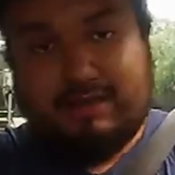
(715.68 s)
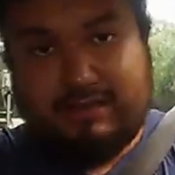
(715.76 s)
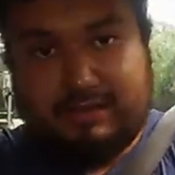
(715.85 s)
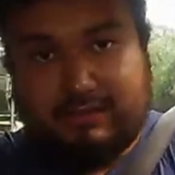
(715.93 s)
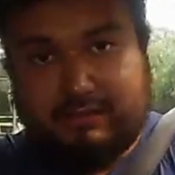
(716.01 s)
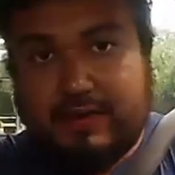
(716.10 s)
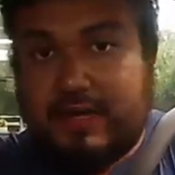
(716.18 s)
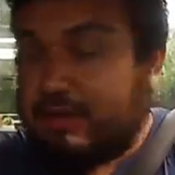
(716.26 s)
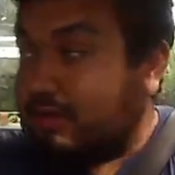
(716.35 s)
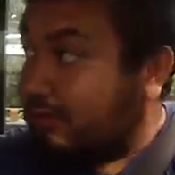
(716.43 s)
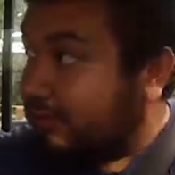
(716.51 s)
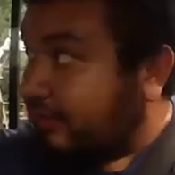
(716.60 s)
This is where I
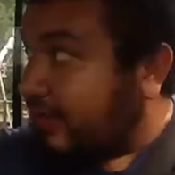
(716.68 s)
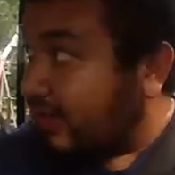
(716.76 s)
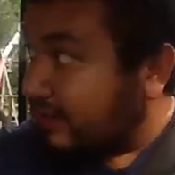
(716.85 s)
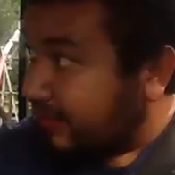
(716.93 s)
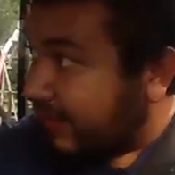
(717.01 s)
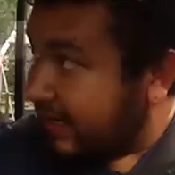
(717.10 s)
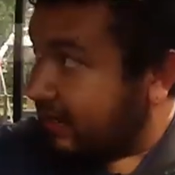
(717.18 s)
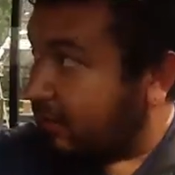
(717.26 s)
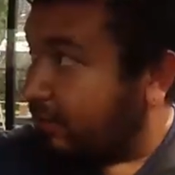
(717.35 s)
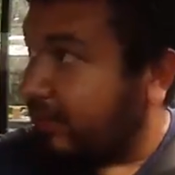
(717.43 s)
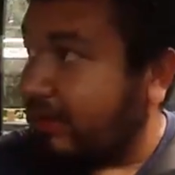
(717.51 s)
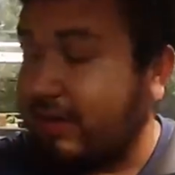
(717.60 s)
told you guys my
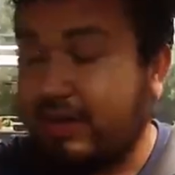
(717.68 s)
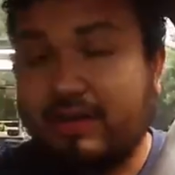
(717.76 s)
helper,